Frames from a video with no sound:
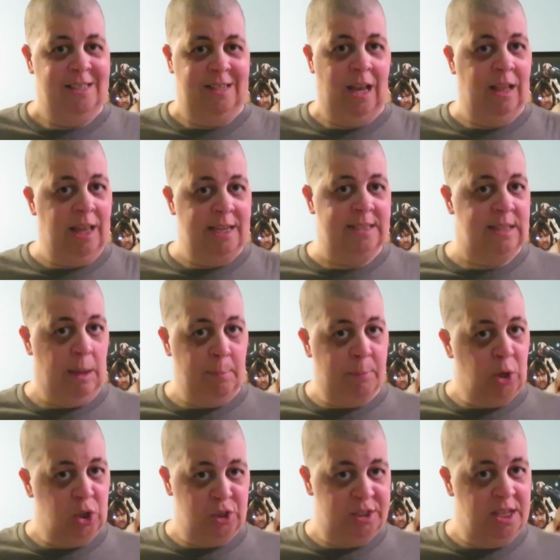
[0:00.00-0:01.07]
Not like some
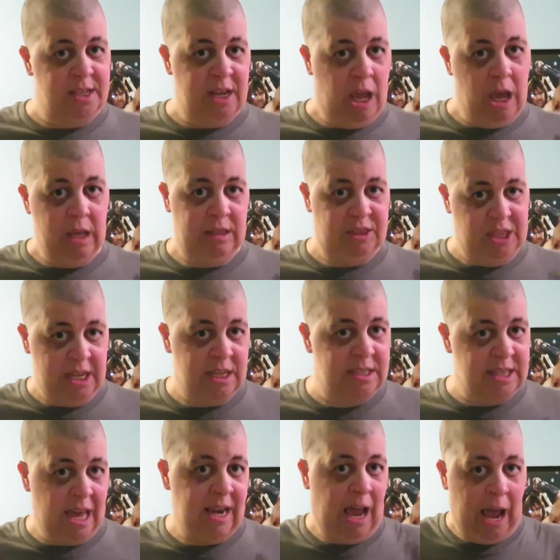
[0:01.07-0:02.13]
person has
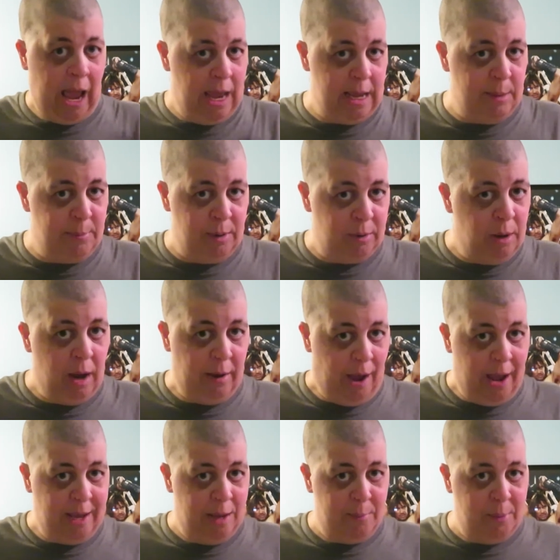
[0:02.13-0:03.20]
think that I am a
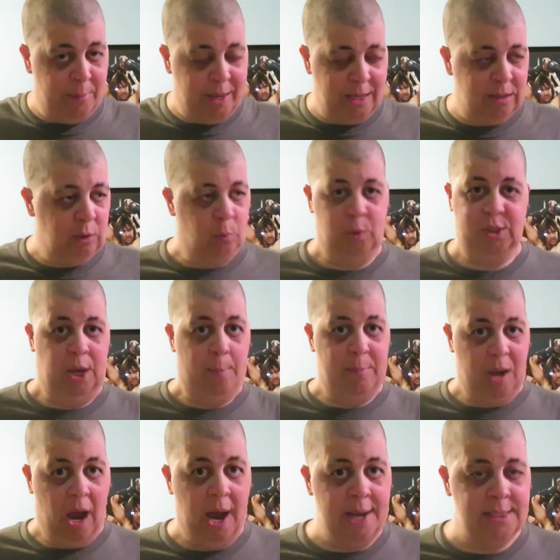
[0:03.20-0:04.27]
I am a man, which I'm
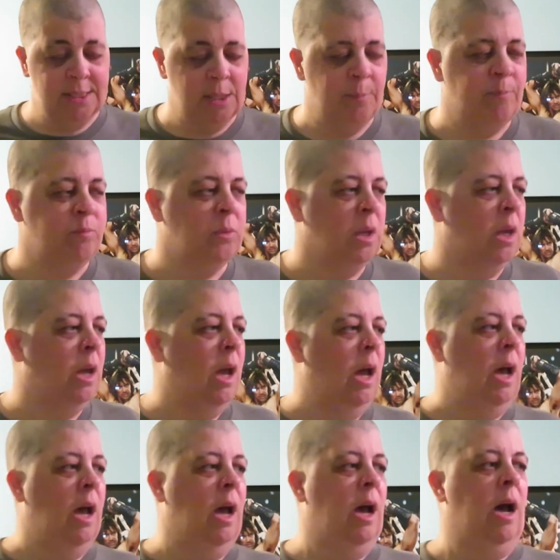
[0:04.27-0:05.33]
not.
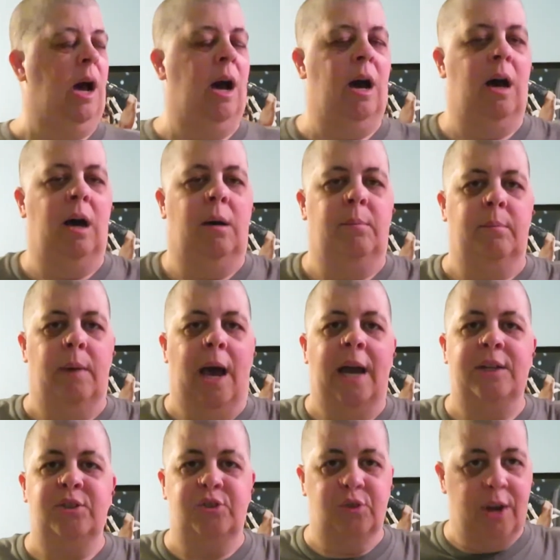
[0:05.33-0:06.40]
Um,
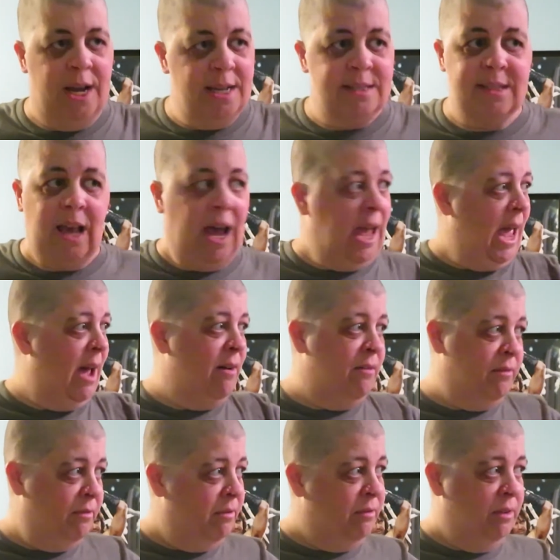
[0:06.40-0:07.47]
I dress. I
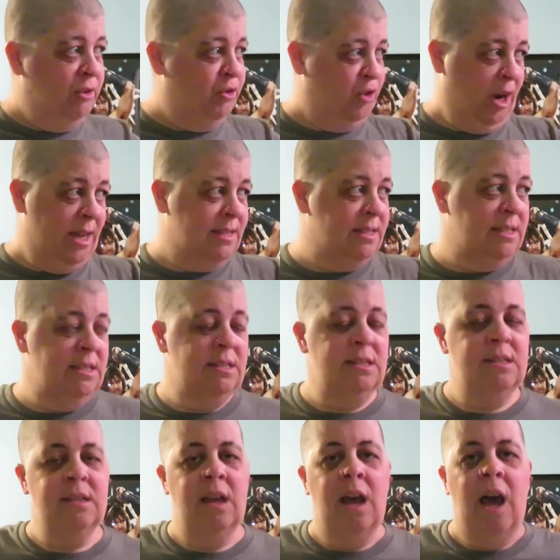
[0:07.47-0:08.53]
have
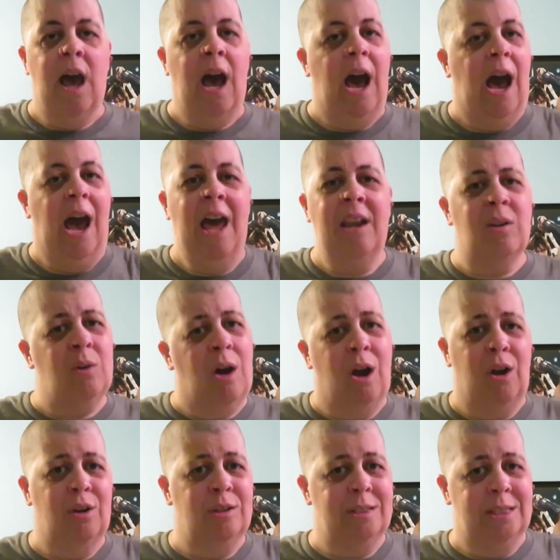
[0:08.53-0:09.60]
dresses. I don't
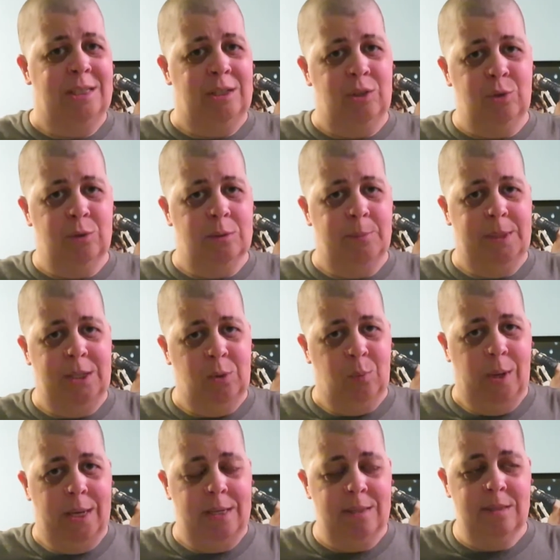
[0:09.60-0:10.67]
hardly use them
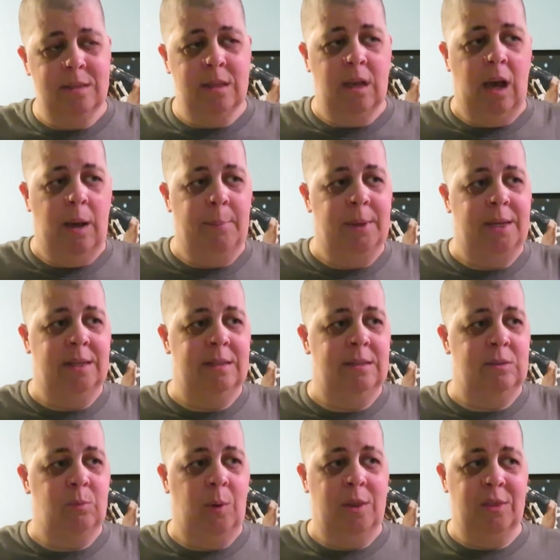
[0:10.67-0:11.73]
anyways uh,
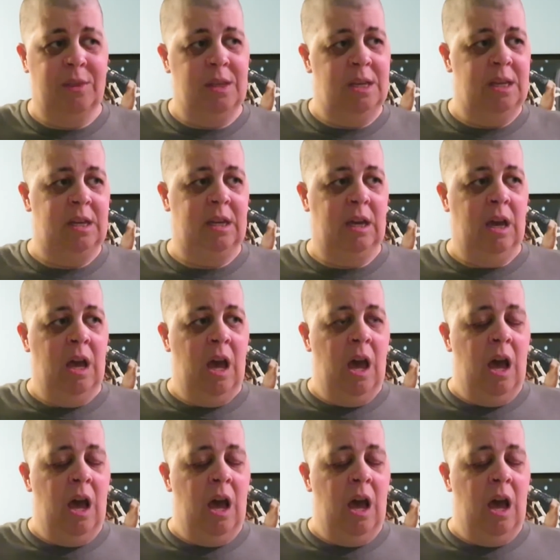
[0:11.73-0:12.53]
because one thing,